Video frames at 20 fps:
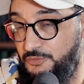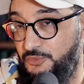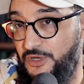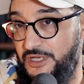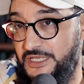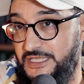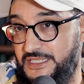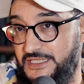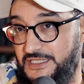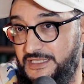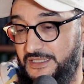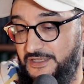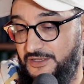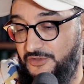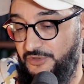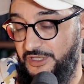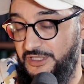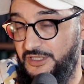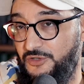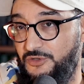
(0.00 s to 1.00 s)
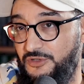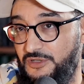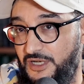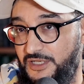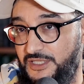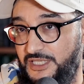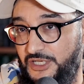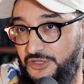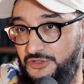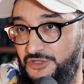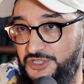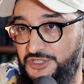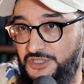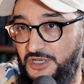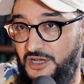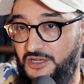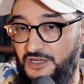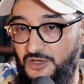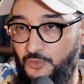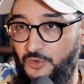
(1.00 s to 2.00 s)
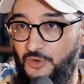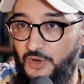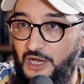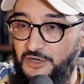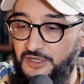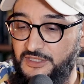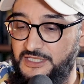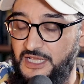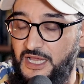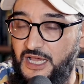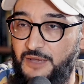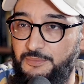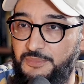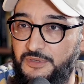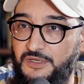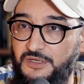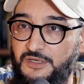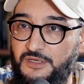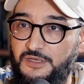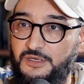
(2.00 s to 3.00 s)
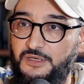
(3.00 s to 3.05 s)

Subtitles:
points? Reading the Quran and taking your Shahada. How does that happen?